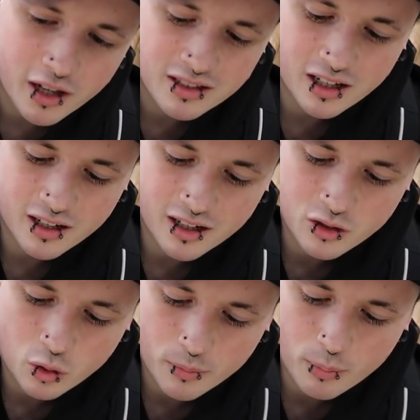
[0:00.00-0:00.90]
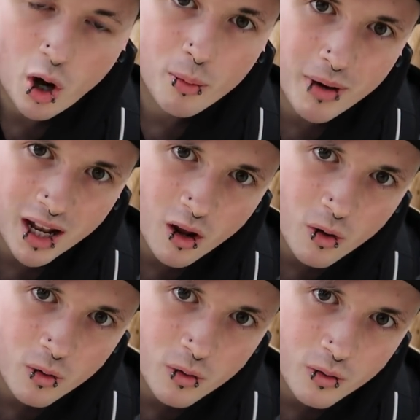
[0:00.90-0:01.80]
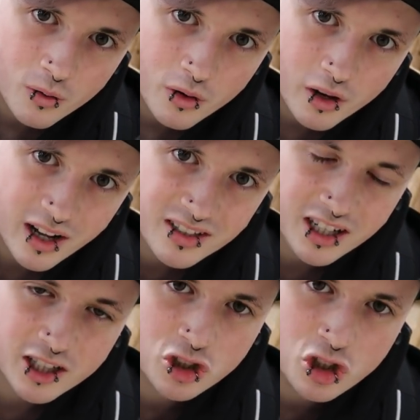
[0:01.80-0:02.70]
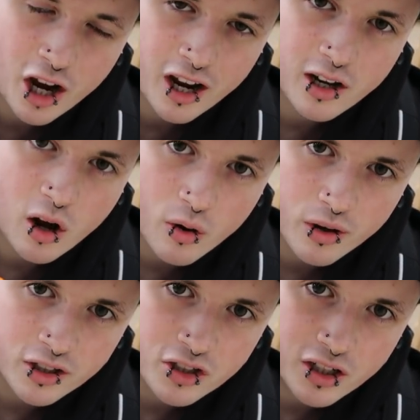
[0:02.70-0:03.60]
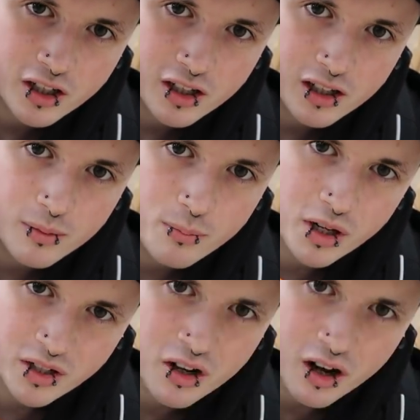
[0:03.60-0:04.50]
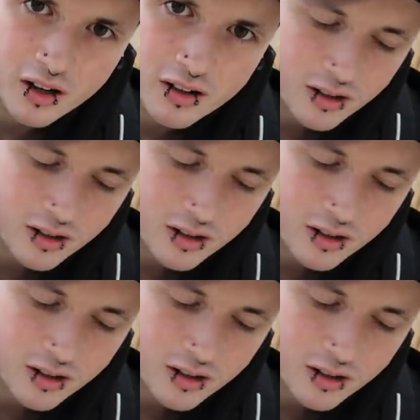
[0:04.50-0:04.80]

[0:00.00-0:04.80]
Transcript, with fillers: It's like, it's called a pomelo. It's like a giant orange, but not.